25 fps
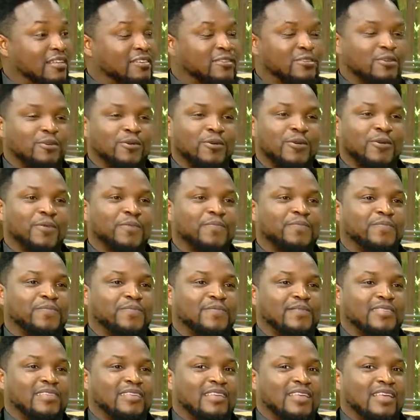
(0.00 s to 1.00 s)
So
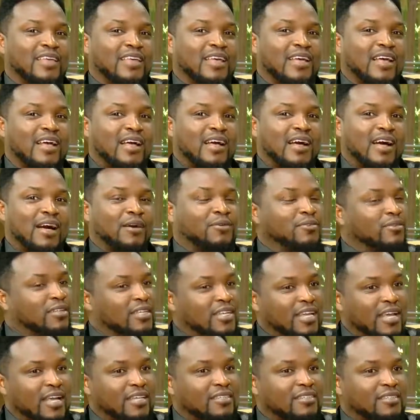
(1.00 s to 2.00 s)
I
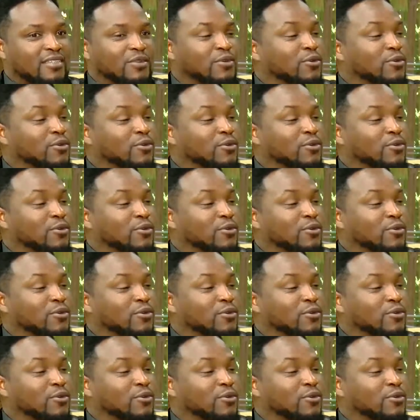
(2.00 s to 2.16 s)
only ask